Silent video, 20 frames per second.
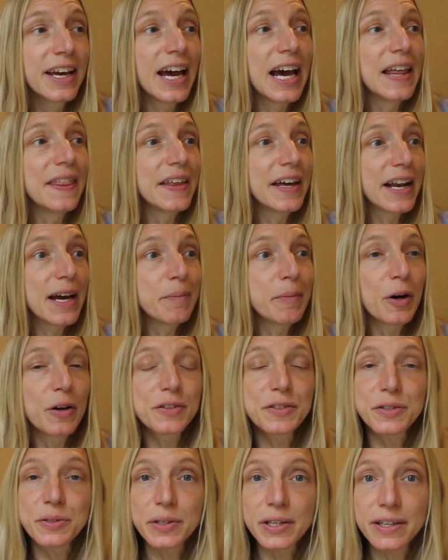And then I'm
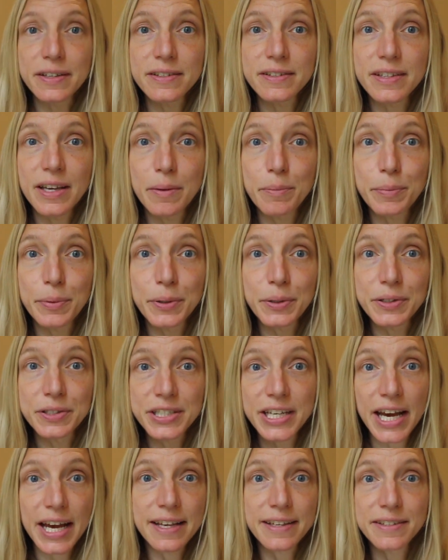also doing a sample
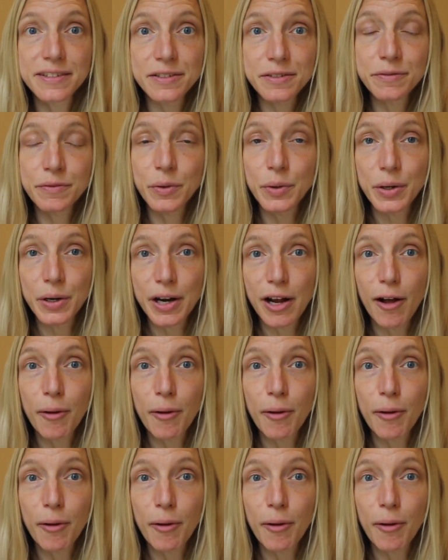test for